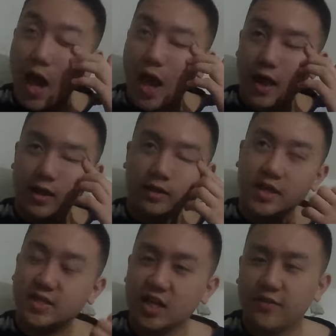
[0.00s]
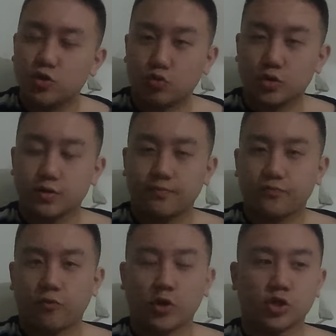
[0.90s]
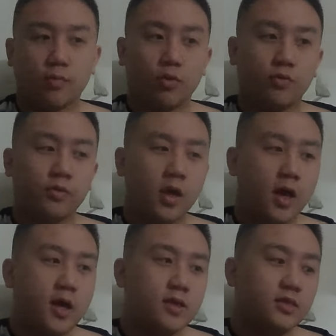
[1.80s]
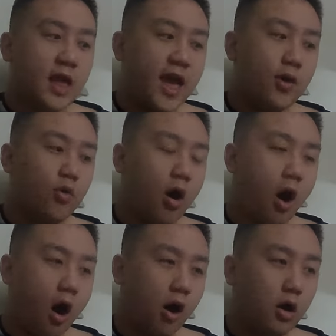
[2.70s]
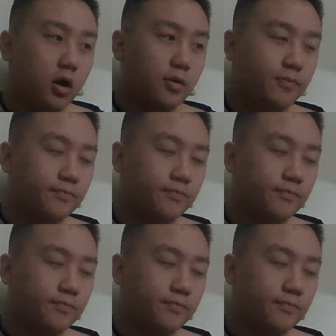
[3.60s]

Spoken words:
And in these individuals, for example, they are